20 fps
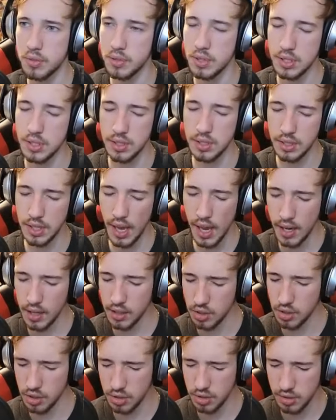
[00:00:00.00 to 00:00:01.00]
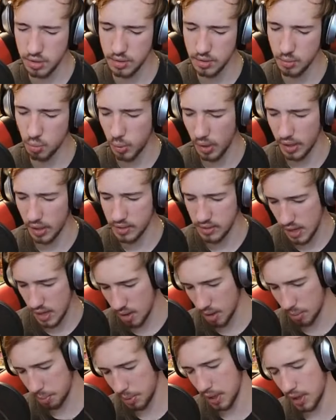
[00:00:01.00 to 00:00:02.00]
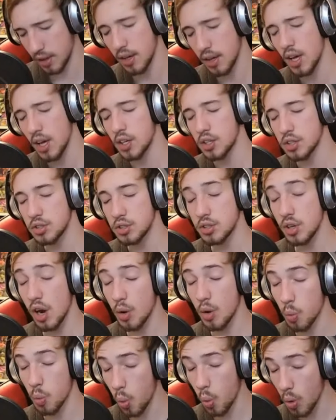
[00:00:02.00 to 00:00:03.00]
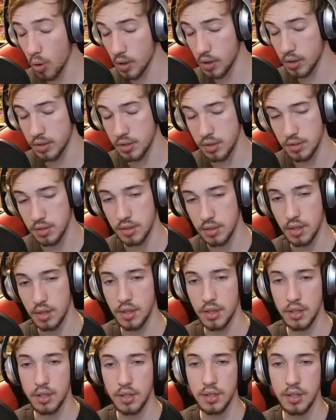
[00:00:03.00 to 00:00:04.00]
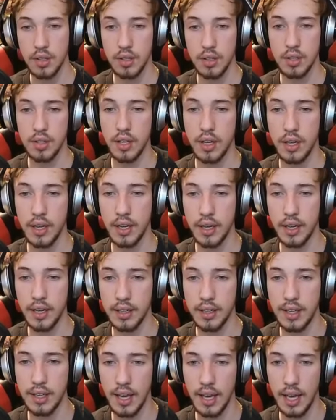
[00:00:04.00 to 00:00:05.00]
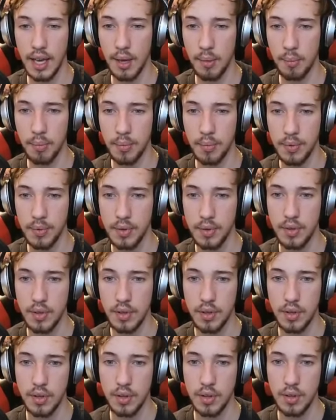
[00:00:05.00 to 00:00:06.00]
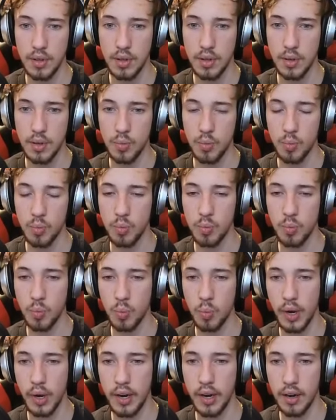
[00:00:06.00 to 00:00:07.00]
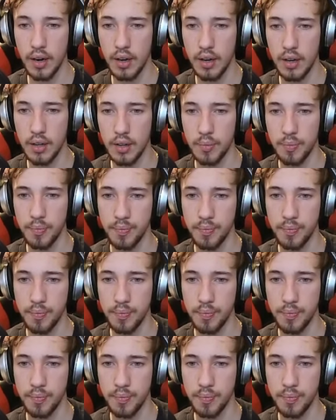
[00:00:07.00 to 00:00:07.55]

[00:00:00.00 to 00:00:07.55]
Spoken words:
status just went down a peg. Star Wars game where